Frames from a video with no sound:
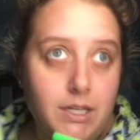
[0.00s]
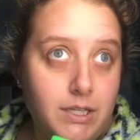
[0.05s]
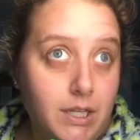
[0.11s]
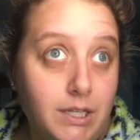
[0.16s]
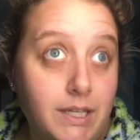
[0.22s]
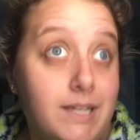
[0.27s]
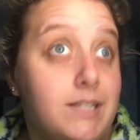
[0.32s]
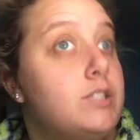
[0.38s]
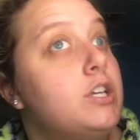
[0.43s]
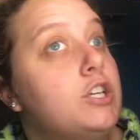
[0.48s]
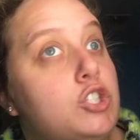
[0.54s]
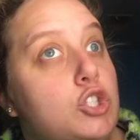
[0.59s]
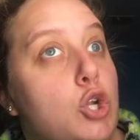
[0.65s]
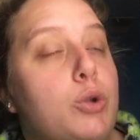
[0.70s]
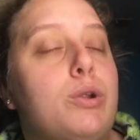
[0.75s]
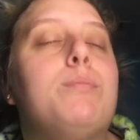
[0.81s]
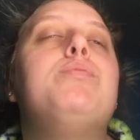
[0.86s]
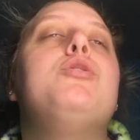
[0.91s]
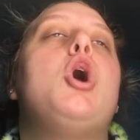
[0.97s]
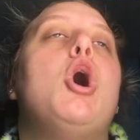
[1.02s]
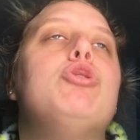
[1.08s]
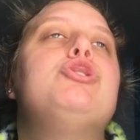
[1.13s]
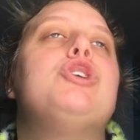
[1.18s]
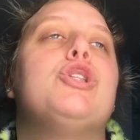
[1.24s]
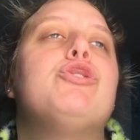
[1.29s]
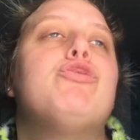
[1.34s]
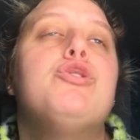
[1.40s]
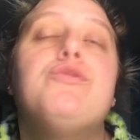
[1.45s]
in the least says no to
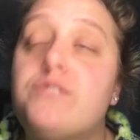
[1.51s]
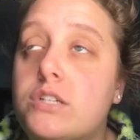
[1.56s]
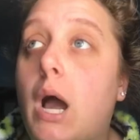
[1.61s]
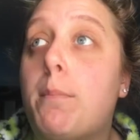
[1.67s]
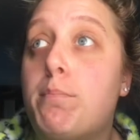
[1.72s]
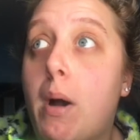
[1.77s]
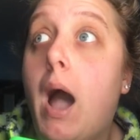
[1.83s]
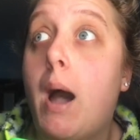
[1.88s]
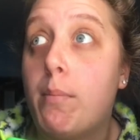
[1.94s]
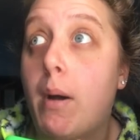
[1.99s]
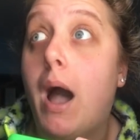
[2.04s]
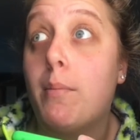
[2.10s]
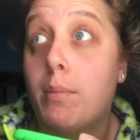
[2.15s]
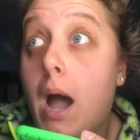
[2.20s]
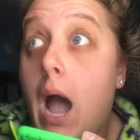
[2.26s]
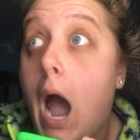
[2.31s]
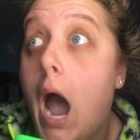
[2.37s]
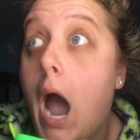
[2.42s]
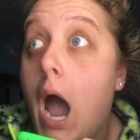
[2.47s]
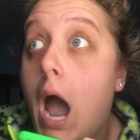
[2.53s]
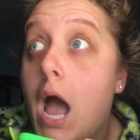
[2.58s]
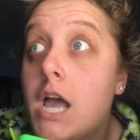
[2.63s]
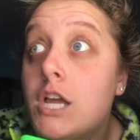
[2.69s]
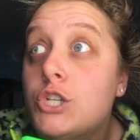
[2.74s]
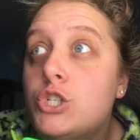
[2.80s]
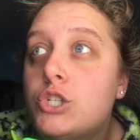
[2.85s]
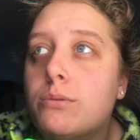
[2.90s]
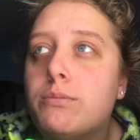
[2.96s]
goats on the rooftop, ba ba ba.
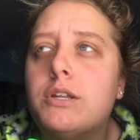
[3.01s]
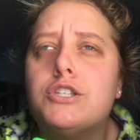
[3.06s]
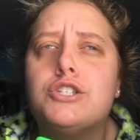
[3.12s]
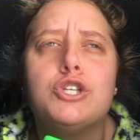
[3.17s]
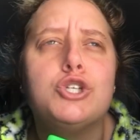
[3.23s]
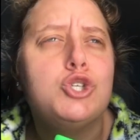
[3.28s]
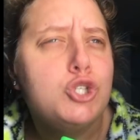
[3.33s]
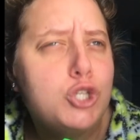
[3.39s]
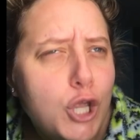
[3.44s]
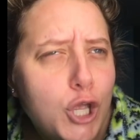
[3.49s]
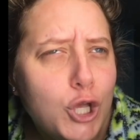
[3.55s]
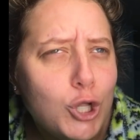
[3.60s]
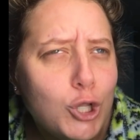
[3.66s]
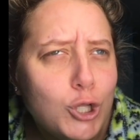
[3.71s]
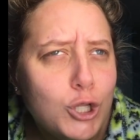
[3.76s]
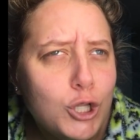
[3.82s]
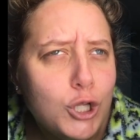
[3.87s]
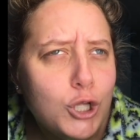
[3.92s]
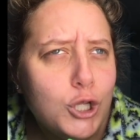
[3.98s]
Jim needs to chill.